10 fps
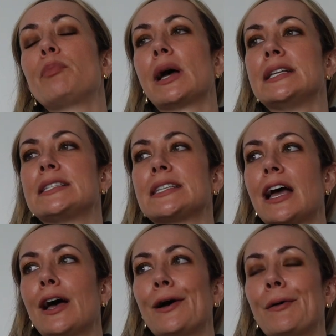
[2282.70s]
But
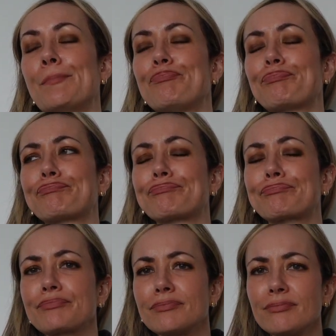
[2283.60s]
I
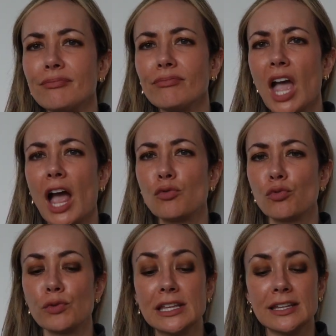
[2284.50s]

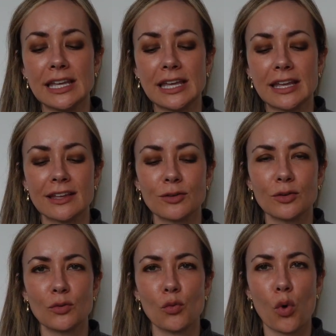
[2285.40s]
really
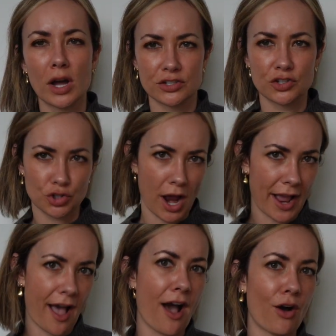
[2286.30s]
want to
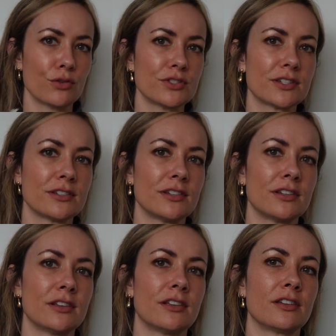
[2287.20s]
try out
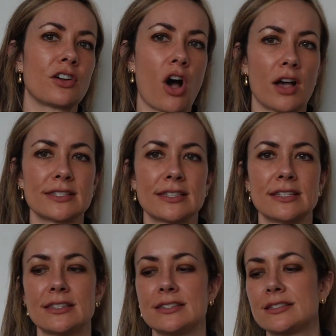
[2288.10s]

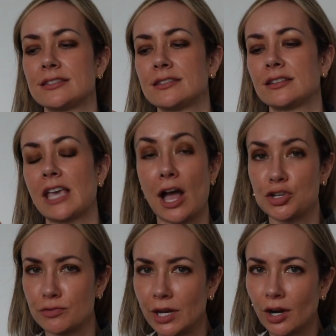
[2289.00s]
COS's
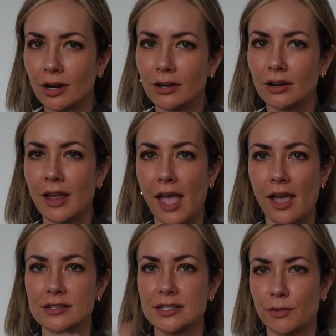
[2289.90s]
cashmere
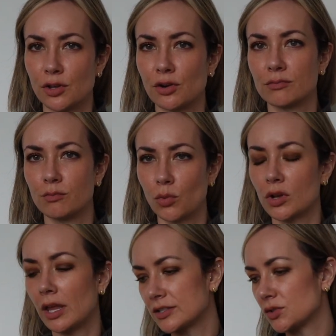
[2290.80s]
and some of their more
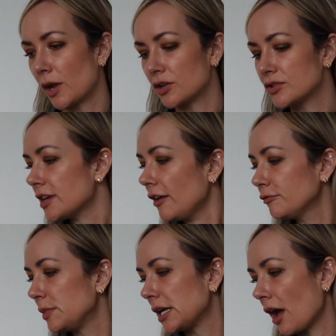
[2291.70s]
like sweater
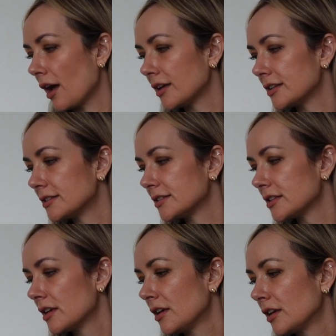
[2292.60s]
stuff, because
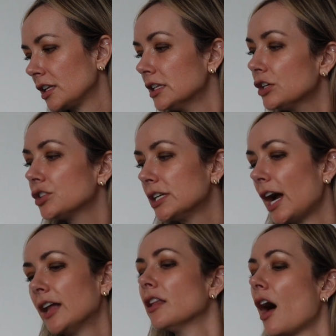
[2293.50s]
clearly
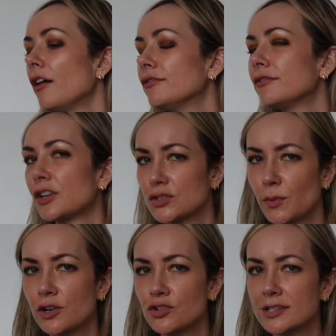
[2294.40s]
I love their
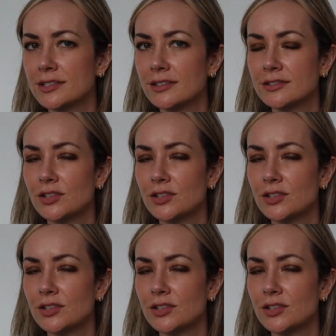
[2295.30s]
sweater dresses.